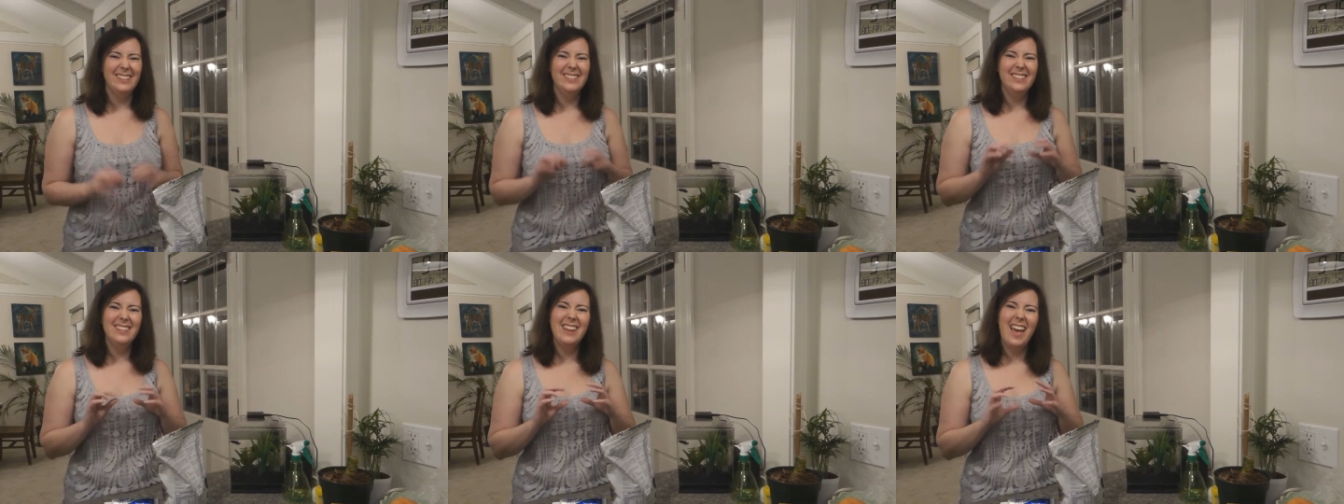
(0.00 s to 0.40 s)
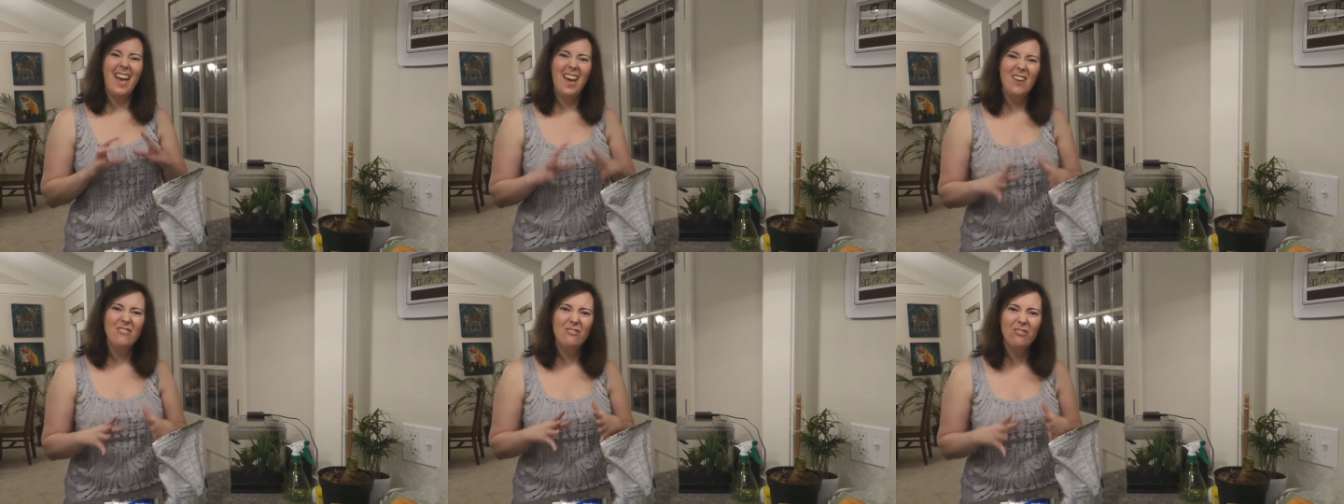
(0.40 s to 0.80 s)
It's in
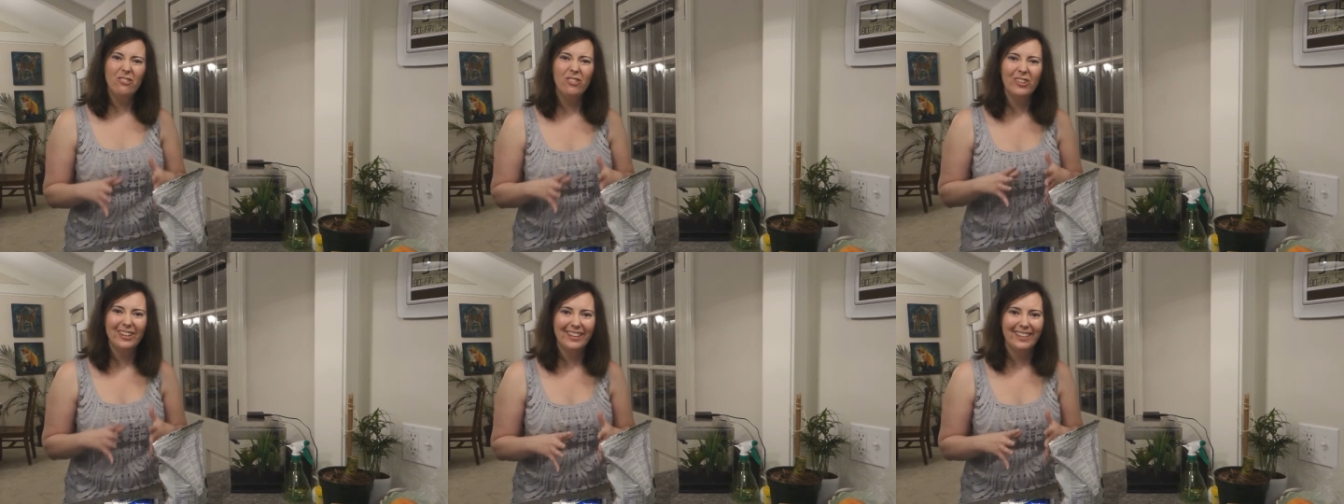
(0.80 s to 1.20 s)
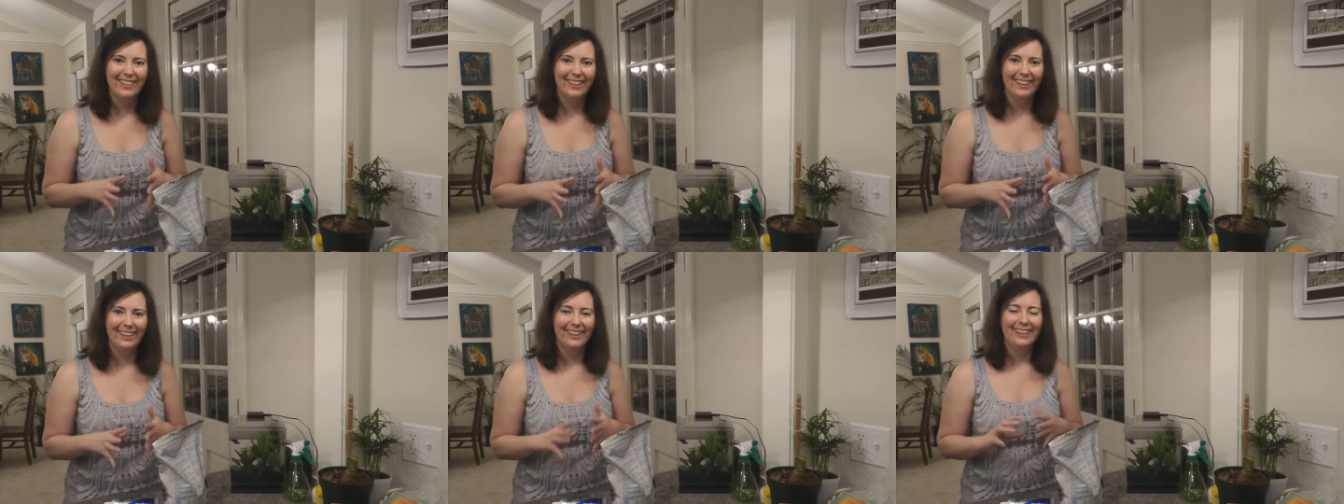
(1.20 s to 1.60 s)

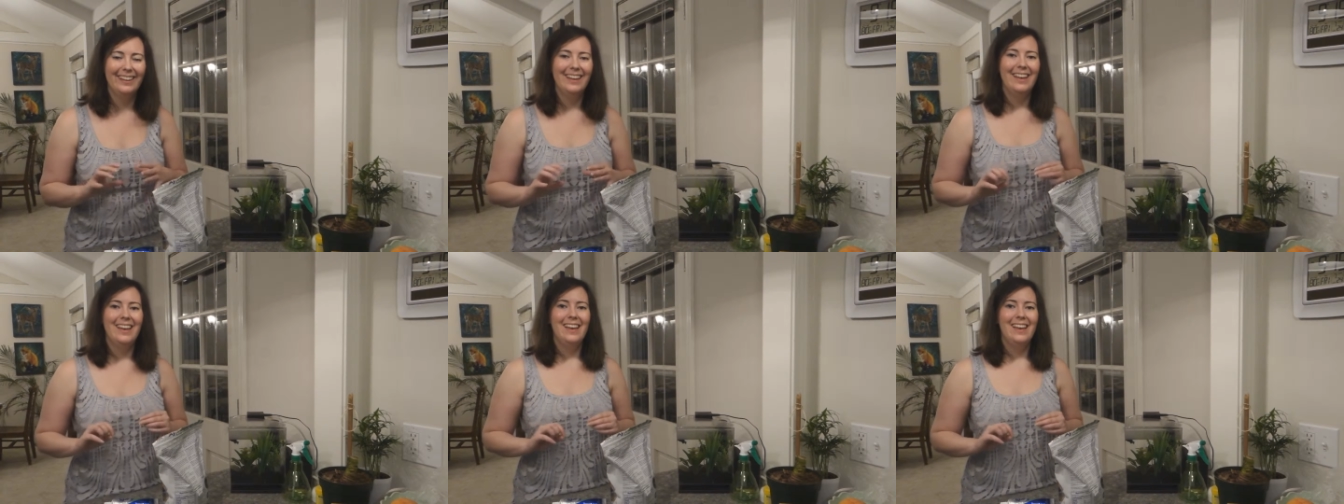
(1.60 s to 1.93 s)
everything.